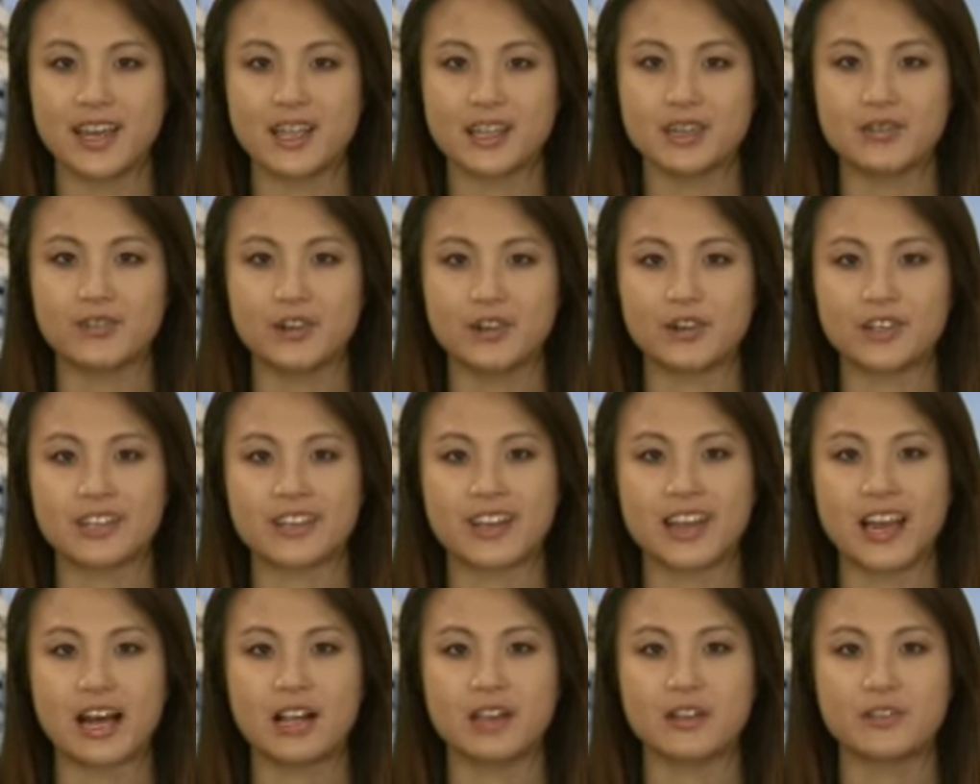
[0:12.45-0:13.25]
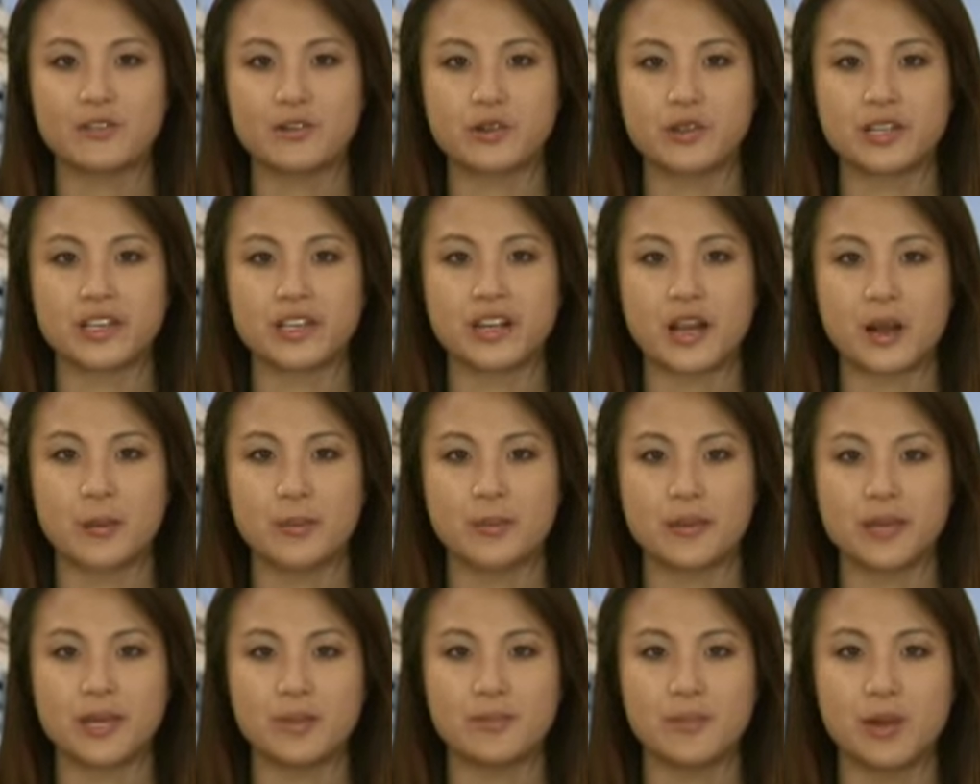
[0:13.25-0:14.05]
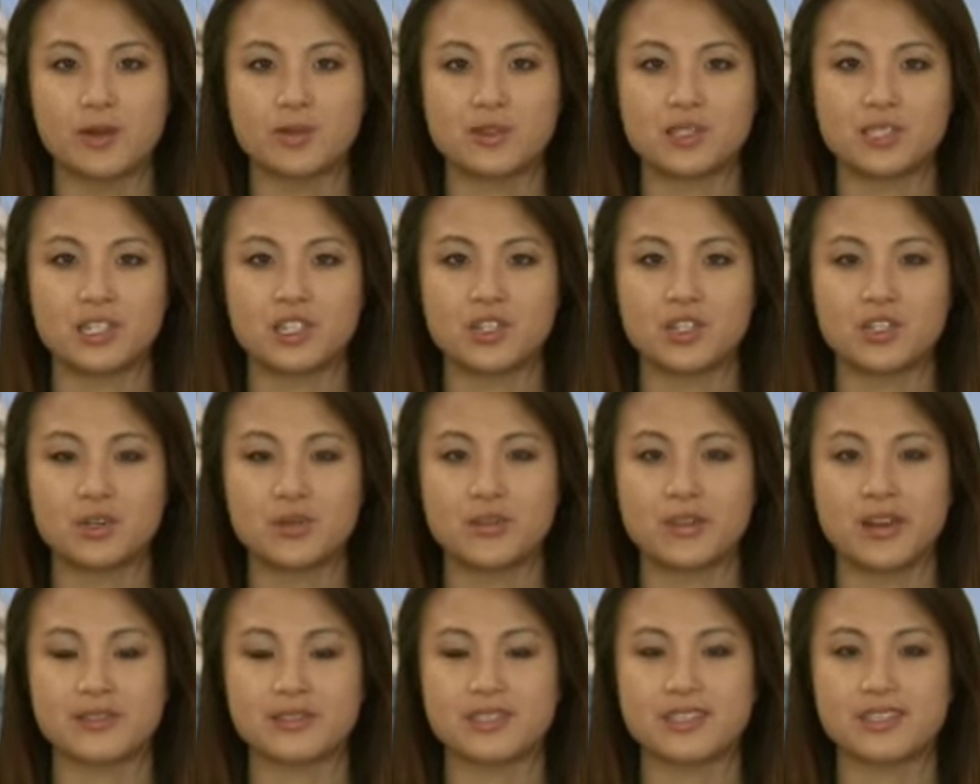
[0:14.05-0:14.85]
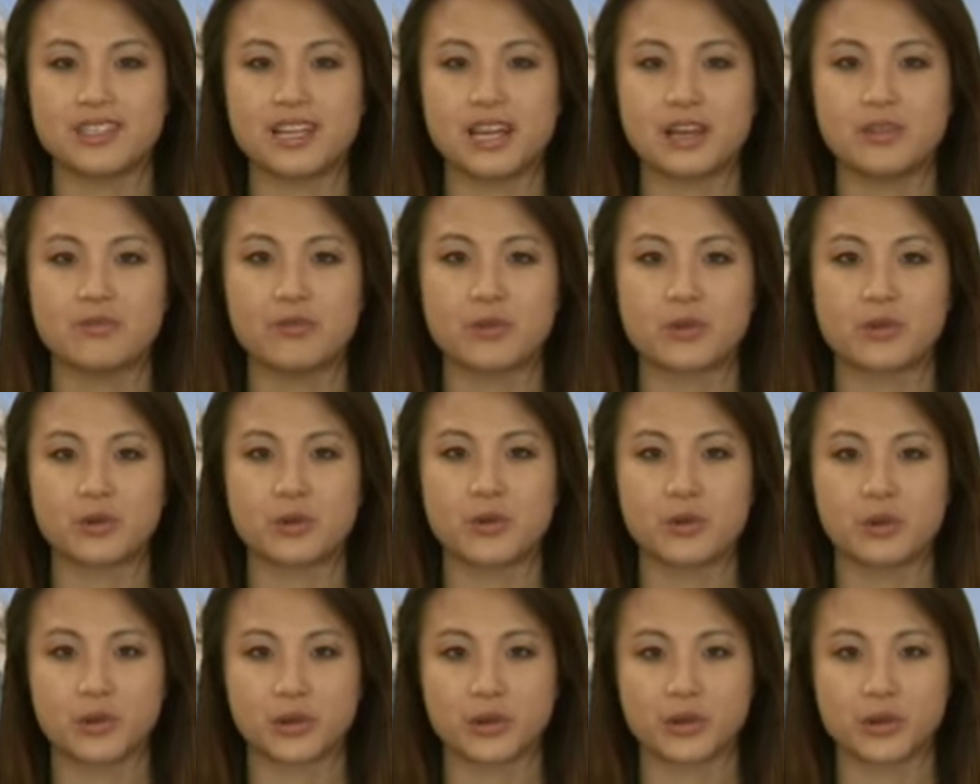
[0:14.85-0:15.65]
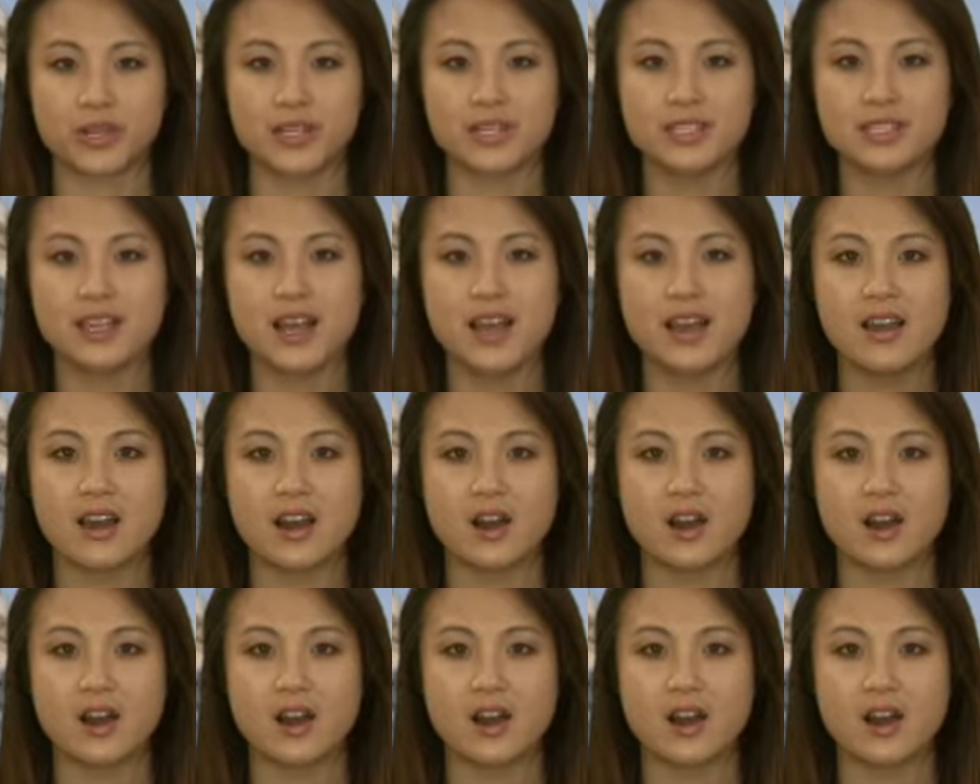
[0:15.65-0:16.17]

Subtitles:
The Vernon, California company posted 2010 fourth quarter earnings